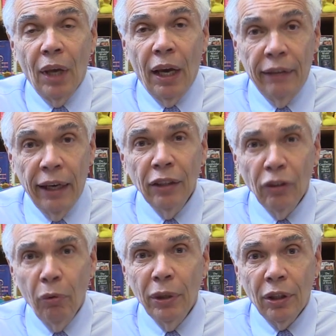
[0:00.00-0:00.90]
And that is
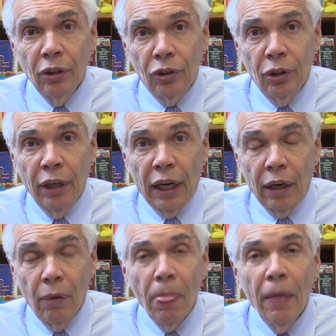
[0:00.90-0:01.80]
always concerning.
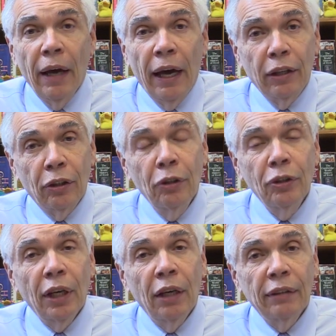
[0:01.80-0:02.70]
And it
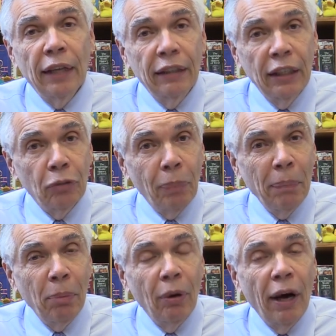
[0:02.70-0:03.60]
turns out that these
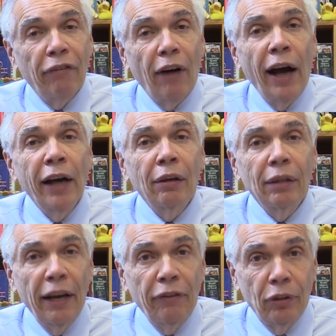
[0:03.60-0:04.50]
people have higher
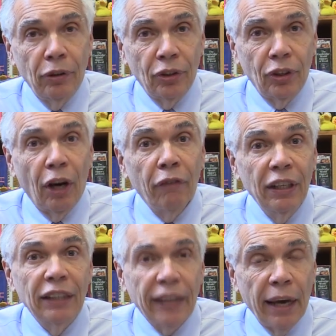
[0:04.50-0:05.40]
levels of
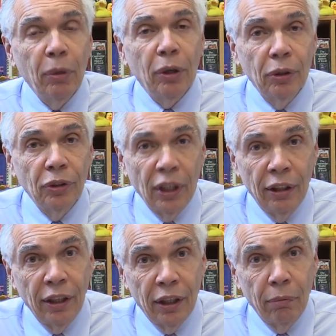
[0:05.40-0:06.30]
these chemicals
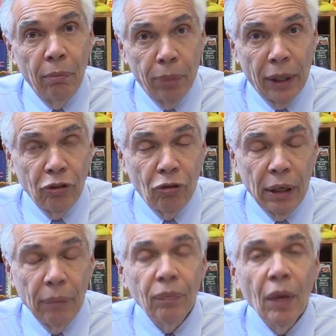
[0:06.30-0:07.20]
in their
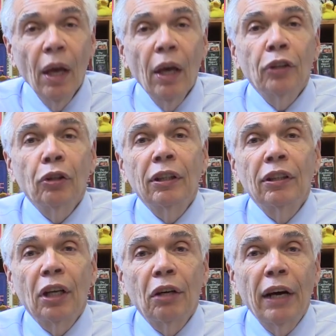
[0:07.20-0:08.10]
bloodstream. So
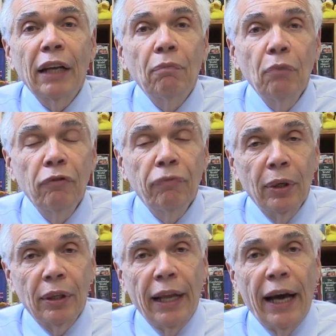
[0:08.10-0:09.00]
there's a great
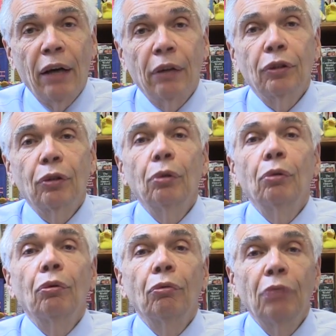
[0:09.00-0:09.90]
movement now
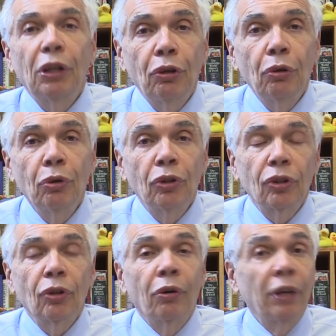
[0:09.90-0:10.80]
to
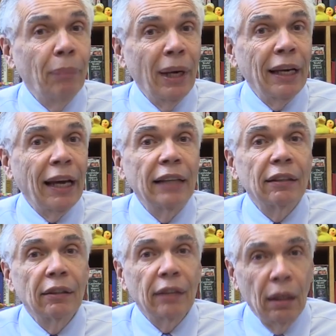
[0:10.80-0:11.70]
reduce or in many
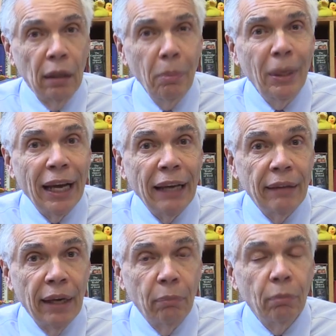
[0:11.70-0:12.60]
cases eliminate
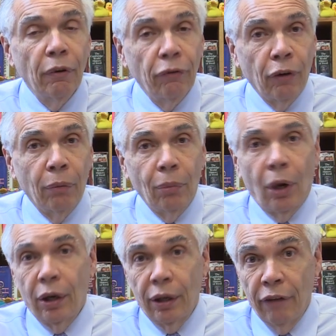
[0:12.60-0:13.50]
them from
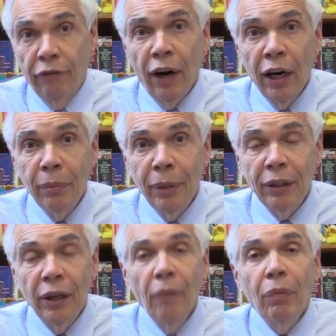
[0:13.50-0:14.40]
our
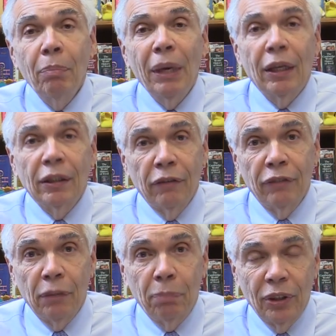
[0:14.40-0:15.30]
environment because of
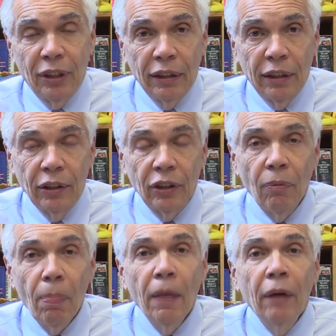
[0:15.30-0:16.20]
their persistence.
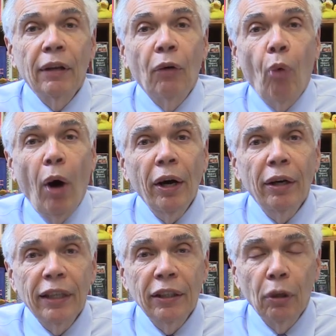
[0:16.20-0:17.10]
Now, why
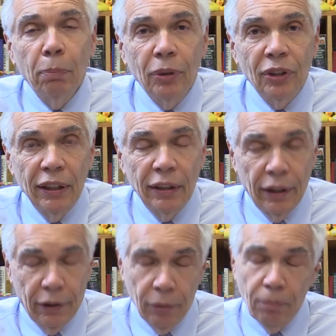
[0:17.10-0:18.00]
are they so persistent?